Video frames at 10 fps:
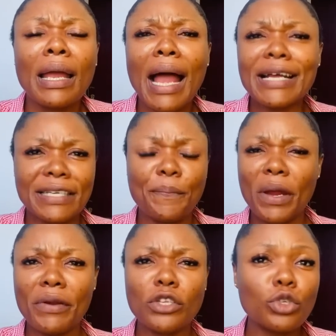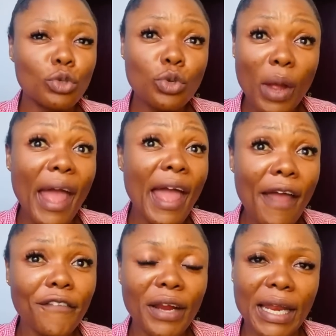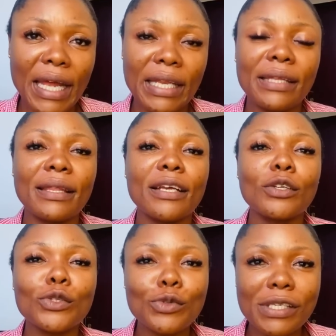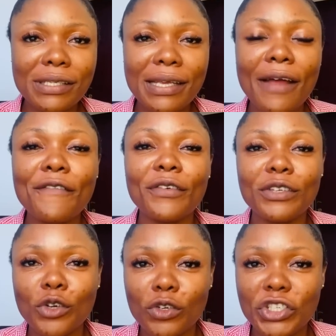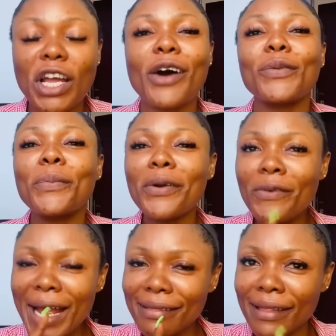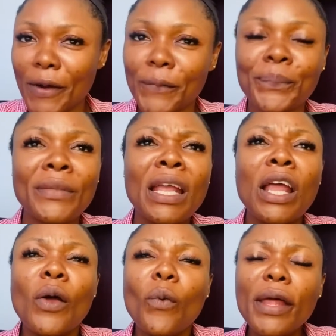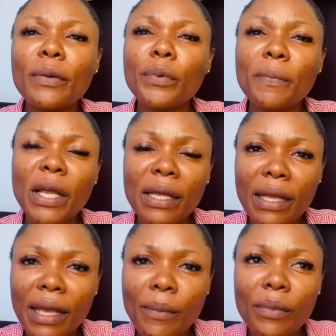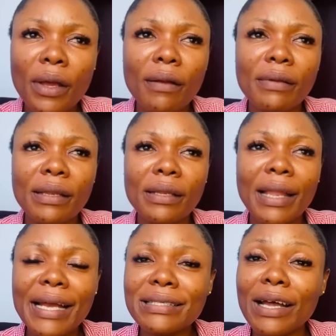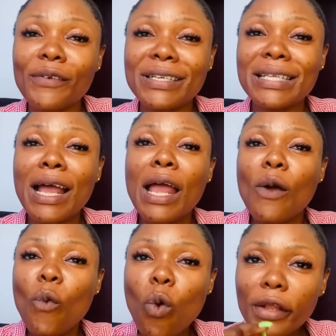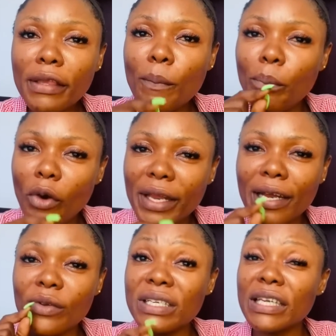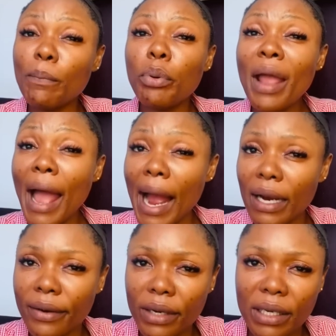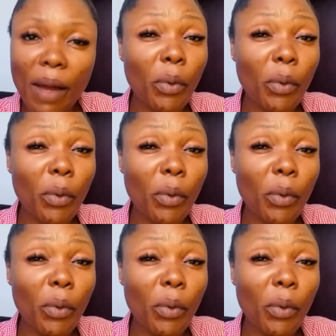As a parent, you do every and anything to save your child. But right now, where the problem lies now is what the boy now did. The boy agreed. That boy